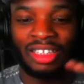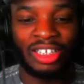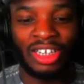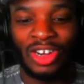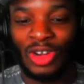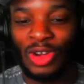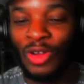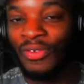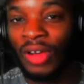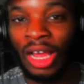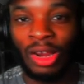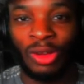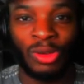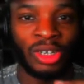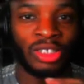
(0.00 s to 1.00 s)
To the new
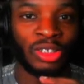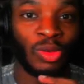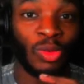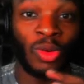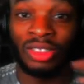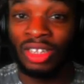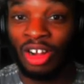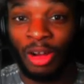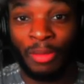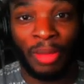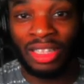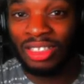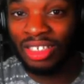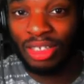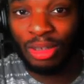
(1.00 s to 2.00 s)
followers, the ones that are
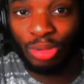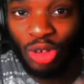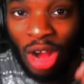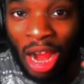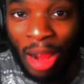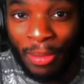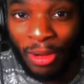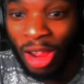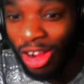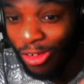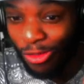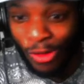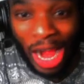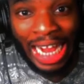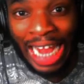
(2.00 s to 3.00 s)
about to subscribe
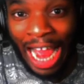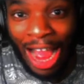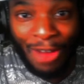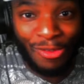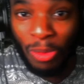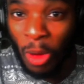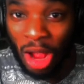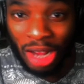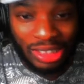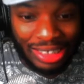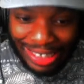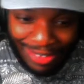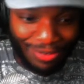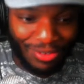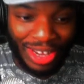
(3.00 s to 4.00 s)
right now from watching
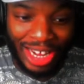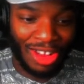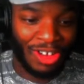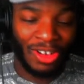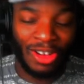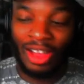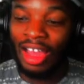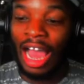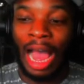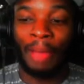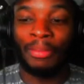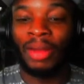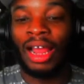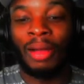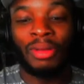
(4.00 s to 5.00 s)
this video,
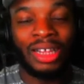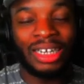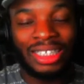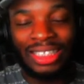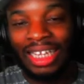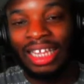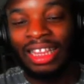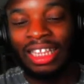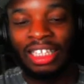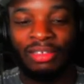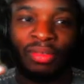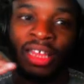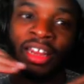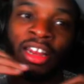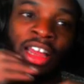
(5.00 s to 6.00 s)
I'm gonna say this,
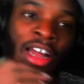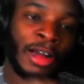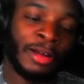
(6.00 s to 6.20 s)
man.